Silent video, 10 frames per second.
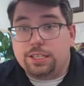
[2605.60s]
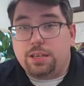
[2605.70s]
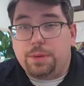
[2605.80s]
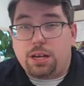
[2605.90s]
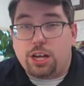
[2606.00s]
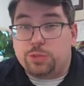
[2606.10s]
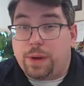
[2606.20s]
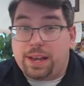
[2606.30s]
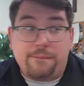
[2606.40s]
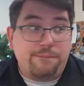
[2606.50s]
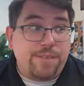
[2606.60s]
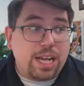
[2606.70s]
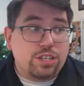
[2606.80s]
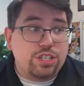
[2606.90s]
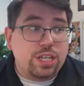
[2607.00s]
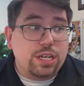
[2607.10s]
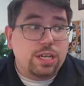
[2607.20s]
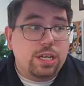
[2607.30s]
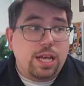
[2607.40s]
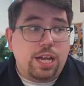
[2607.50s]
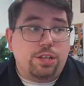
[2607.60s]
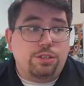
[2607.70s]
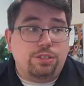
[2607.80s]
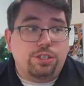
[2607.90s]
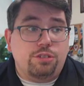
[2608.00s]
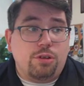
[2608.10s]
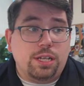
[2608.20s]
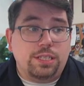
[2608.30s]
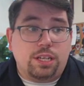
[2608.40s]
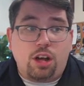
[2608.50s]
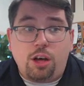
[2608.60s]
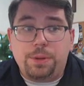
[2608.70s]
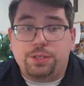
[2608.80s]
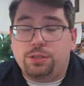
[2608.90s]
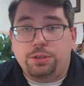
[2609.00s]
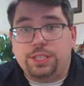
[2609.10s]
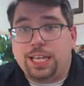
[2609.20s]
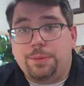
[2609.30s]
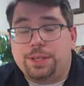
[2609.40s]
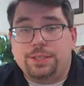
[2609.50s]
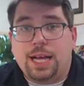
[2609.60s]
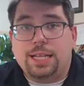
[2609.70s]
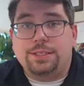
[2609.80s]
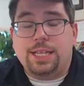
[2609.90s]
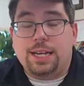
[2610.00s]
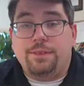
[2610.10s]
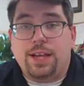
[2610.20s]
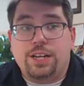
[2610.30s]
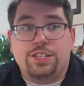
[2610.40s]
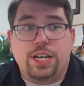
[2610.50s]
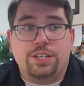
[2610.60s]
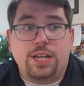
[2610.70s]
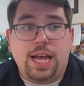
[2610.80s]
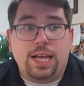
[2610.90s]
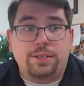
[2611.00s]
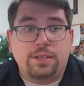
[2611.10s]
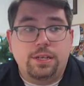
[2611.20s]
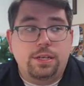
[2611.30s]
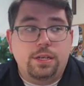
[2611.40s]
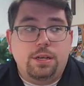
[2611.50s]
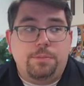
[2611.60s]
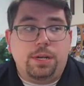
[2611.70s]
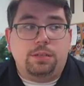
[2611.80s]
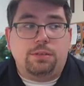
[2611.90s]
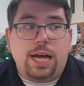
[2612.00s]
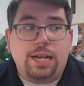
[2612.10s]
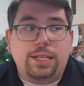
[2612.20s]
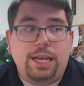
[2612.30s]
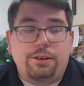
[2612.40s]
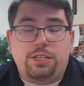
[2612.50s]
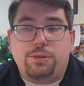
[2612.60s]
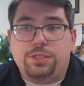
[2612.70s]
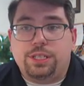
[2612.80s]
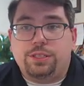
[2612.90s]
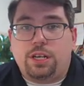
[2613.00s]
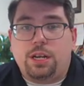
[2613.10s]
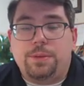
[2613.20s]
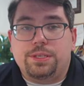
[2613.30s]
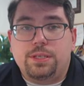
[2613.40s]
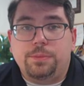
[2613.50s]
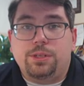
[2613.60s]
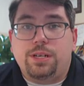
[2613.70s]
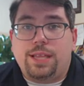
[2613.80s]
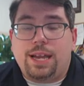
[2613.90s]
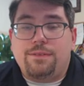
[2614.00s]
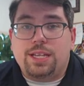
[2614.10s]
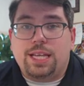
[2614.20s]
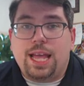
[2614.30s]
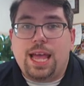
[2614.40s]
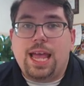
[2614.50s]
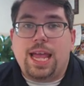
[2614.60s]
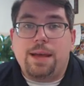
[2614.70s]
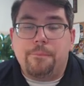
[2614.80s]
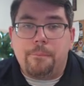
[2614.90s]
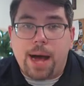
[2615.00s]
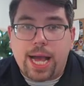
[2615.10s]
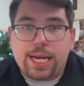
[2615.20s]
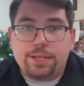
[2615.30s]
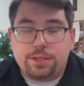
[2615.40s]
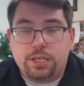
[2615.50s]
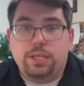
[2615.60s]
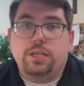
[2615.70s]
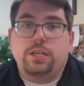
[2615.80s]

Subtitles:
This can be caused by an infection and other certain drugs that can all be associated with this onset of HHS. But a lot of the characteristics are going to be similar to that of DKA, minus